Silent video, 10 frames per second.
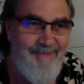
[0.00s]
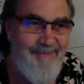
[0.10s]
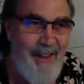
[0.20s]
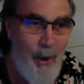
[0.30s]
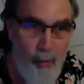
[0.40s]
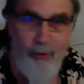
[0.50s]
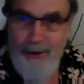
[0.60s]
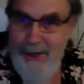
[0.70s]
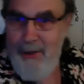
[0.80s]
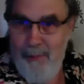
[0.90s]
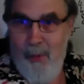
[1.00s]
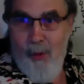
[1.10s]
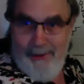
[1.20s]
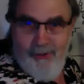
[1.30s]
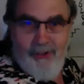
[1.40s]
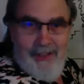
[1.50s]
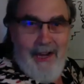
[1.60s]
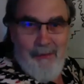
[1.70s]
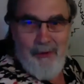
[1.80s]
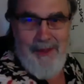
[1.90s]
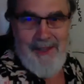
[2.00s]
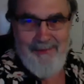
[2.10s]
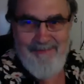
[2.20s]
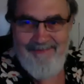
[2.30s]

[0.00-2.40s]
And hopefully you got the points that I was making.